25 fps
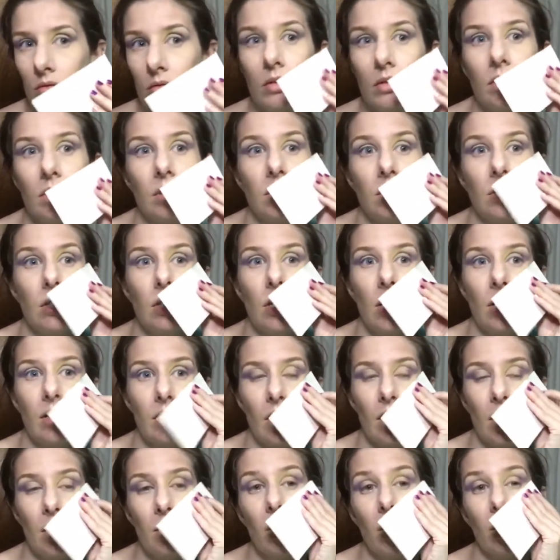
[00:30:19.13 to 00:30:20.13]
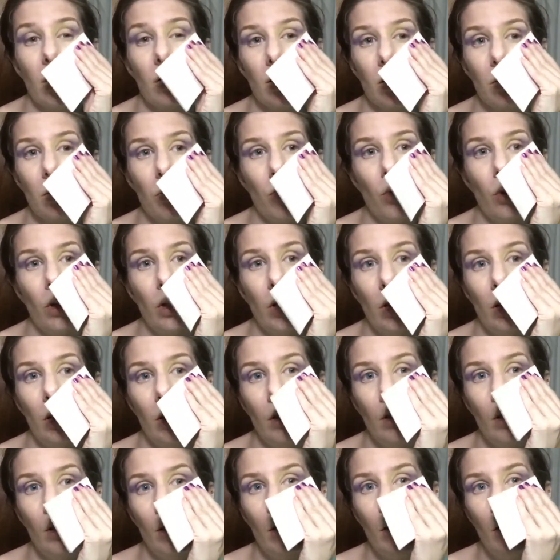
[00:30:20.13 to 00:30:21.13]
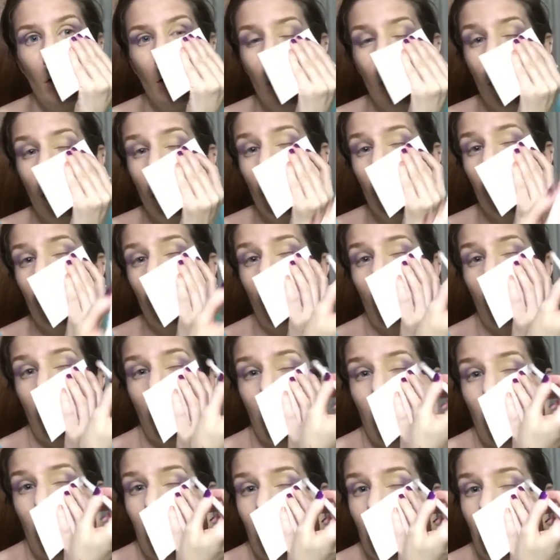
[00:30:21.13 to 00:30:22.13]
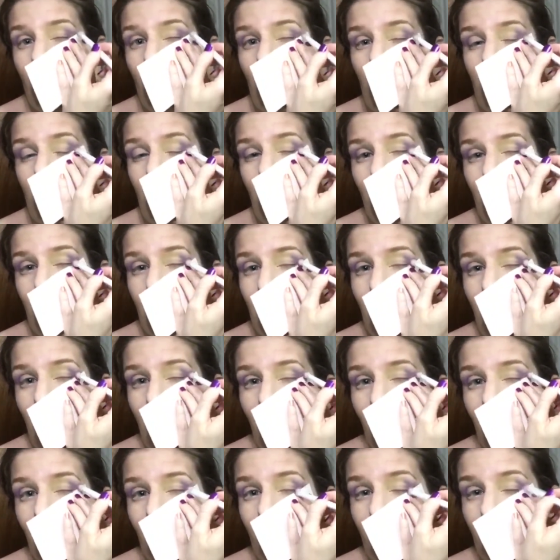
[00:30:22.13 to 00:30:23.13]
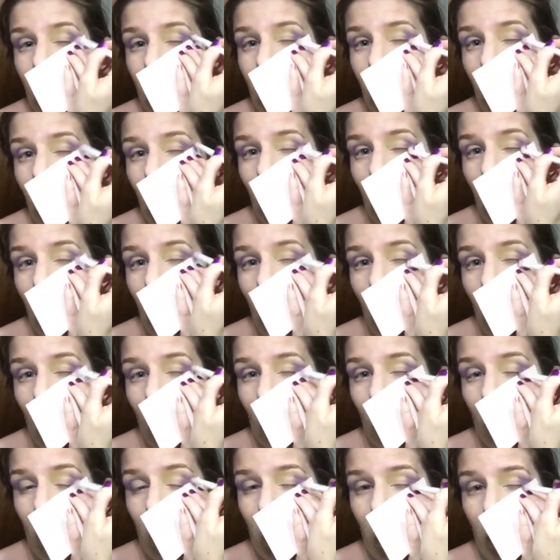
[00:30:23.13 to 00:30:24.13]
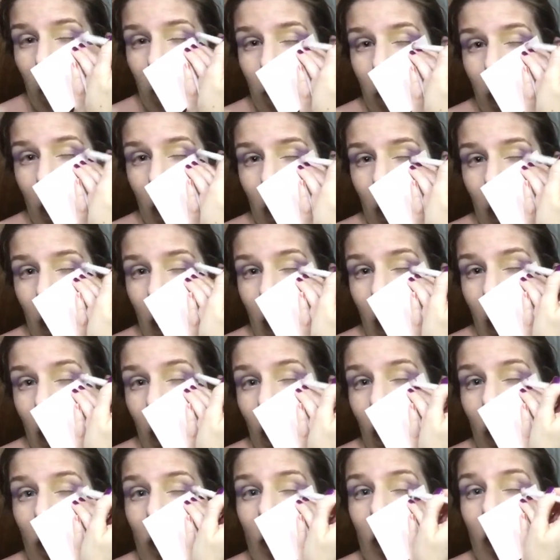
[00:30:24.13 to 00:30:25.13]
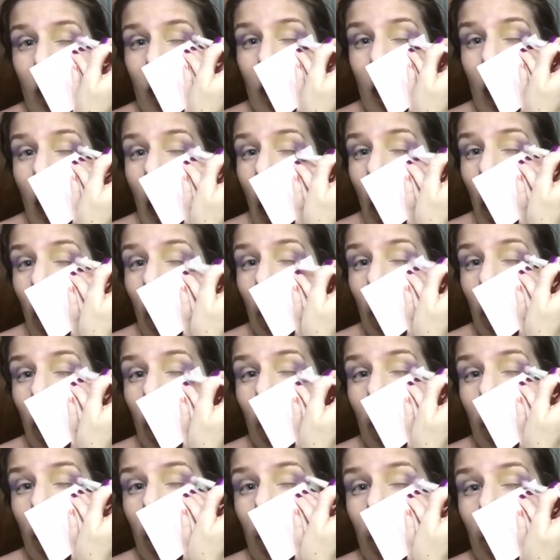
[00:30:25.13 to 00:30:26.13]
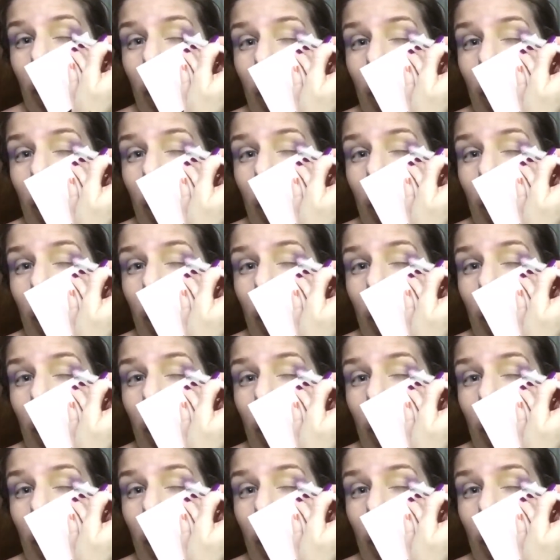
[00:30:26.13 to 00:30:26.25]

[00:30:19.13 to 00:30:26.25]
let's see, that side's actually pointed, that I can actually test out. So I will be pulling those out of